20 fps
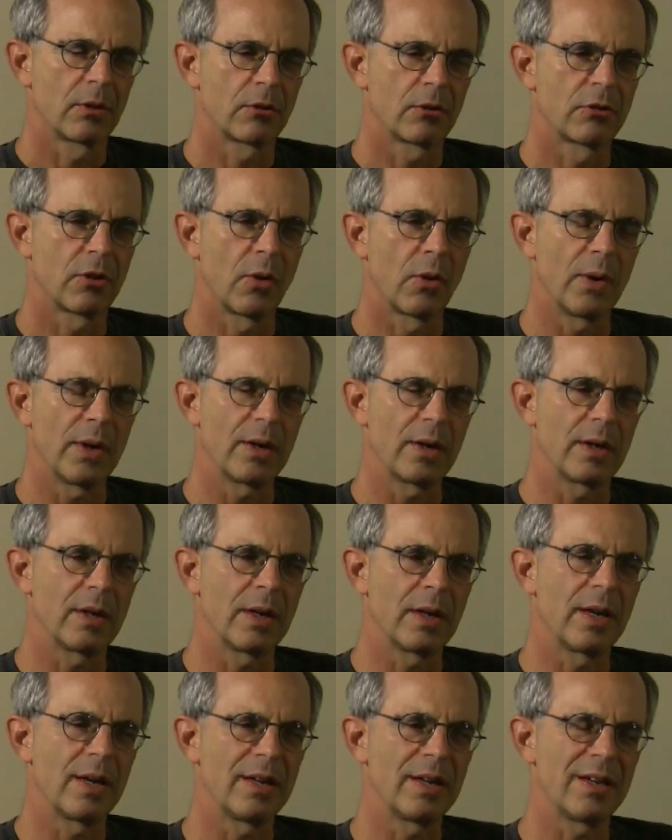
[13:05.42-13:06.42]
So,
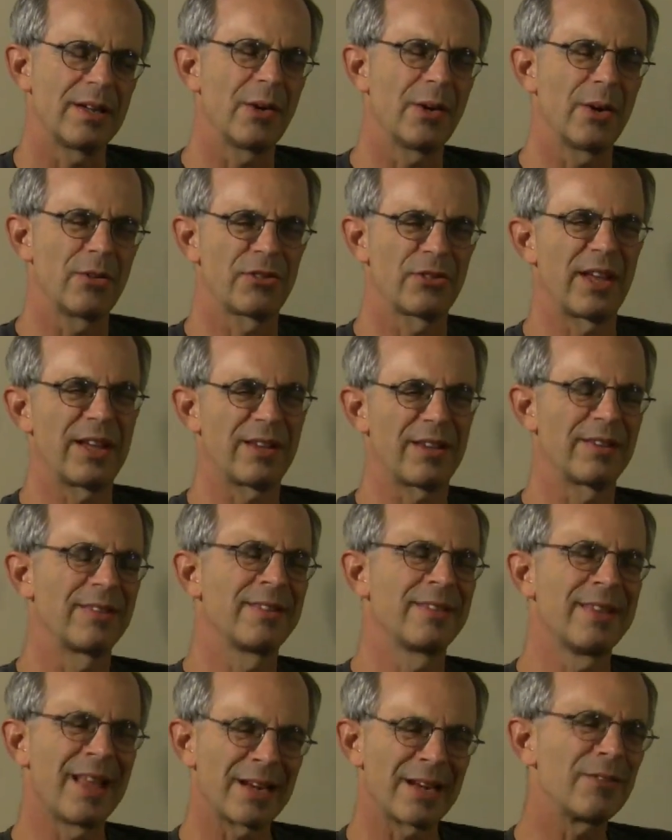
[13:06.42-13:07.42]
it's like
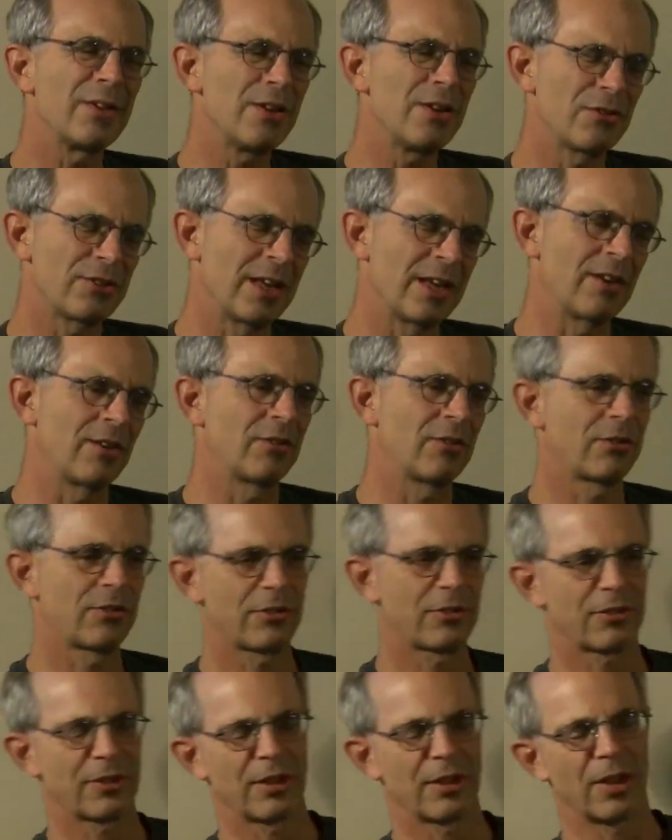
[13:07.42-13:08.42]
none of these
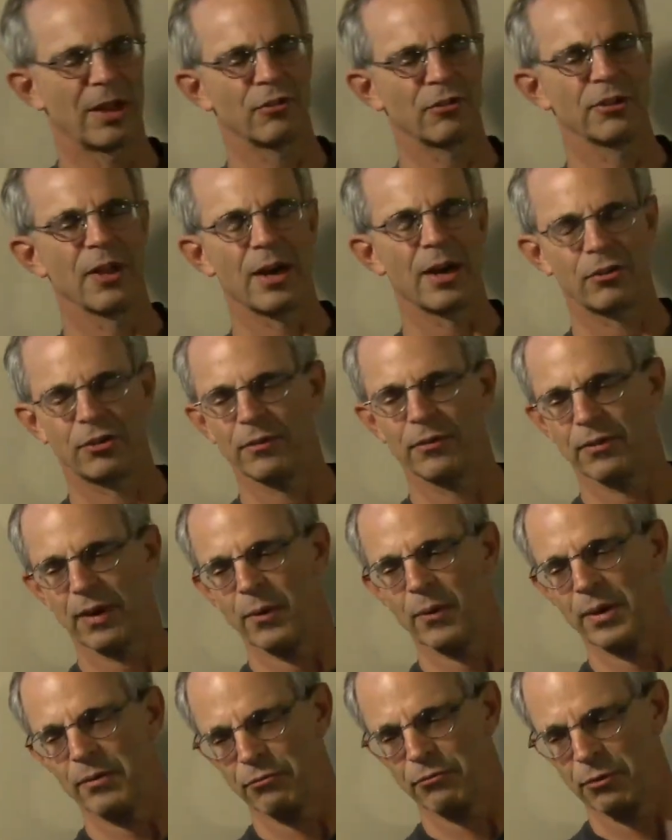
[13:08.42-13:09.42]
things, it's not as if
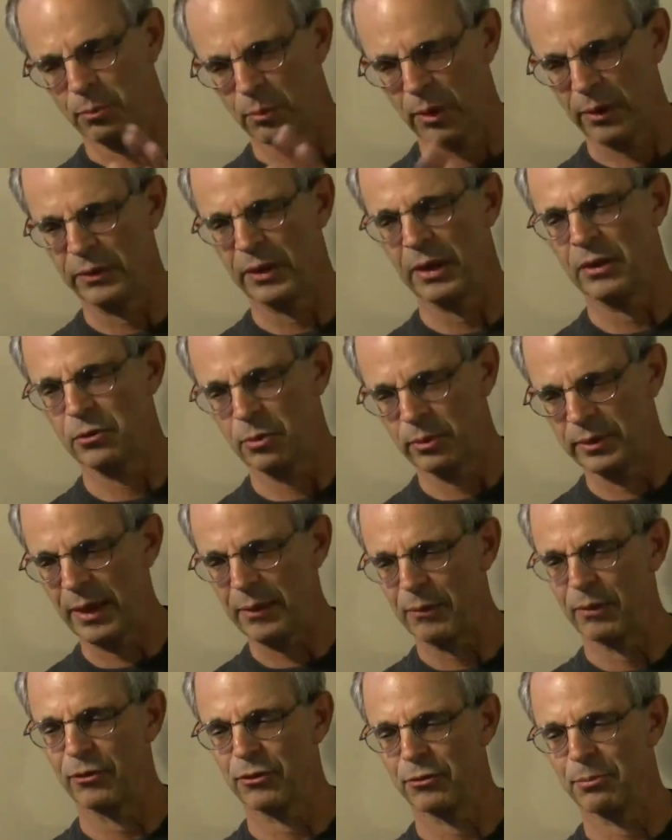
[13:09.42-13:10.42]
I went from one thing to
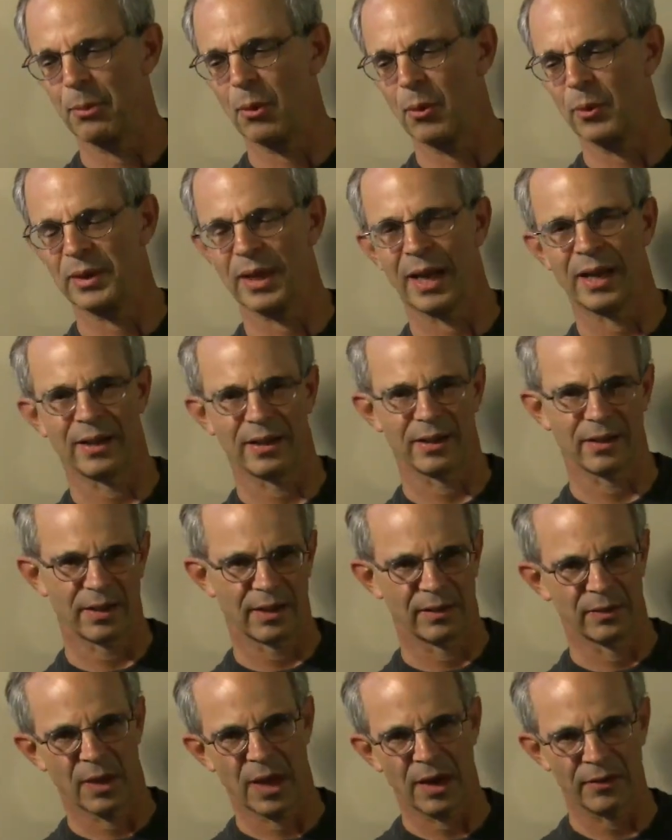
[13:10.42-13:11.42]
another. It's more like
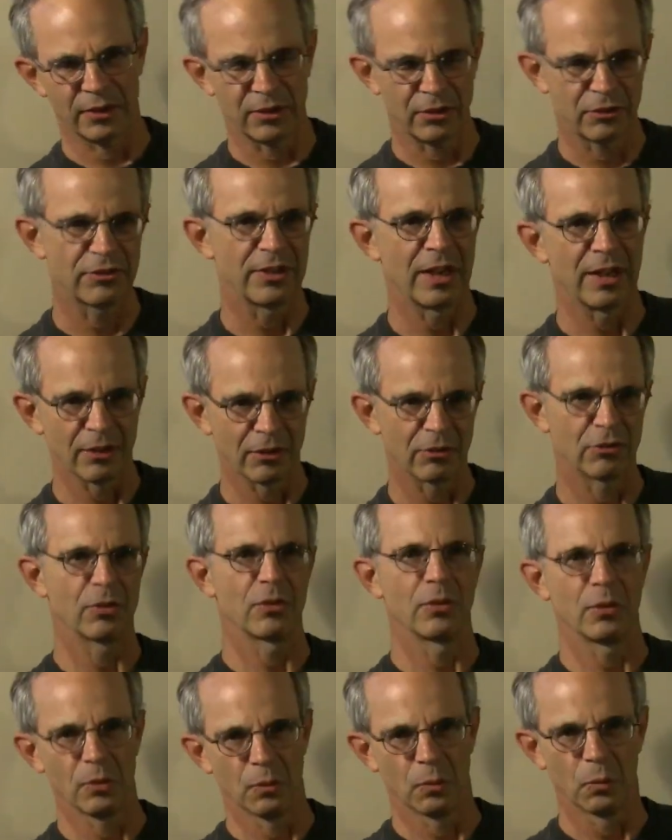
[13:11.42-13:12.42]
a lot of these things
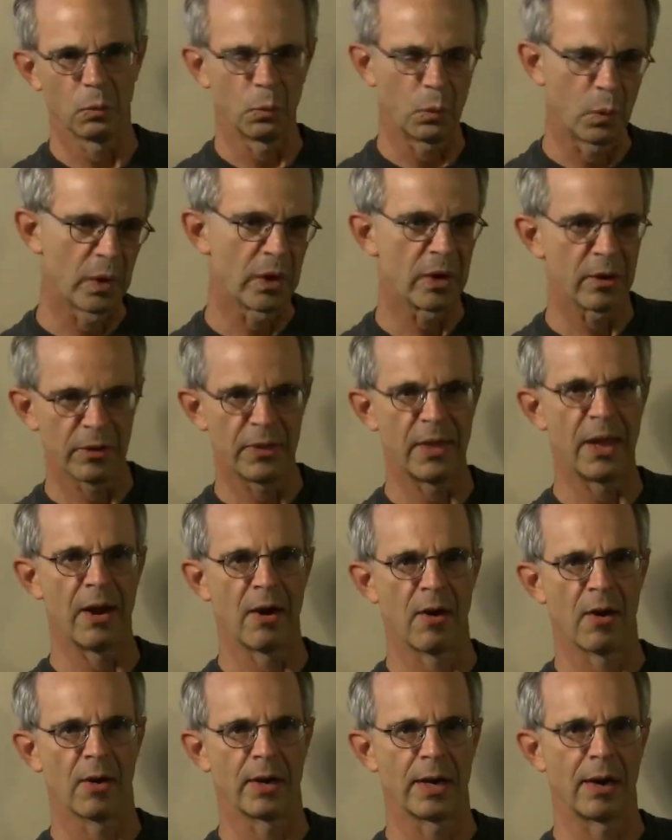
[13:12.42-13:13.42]
were
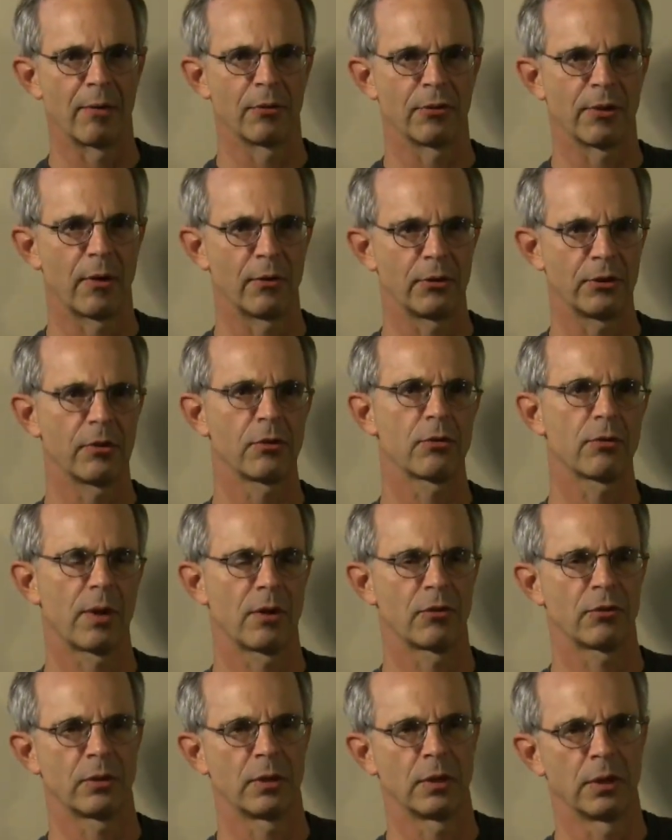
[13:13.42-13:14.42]
there, and I was always
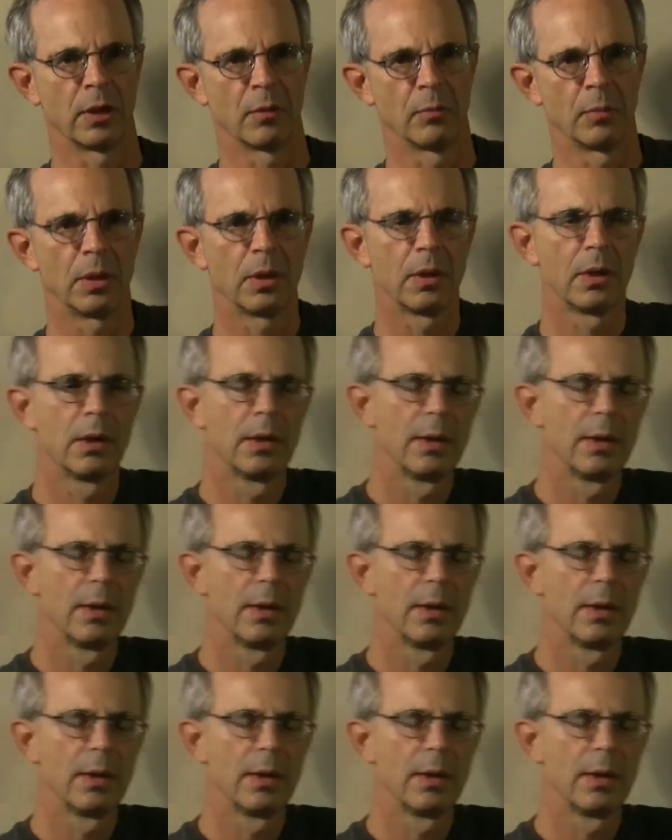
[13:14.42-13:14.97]
interested in them.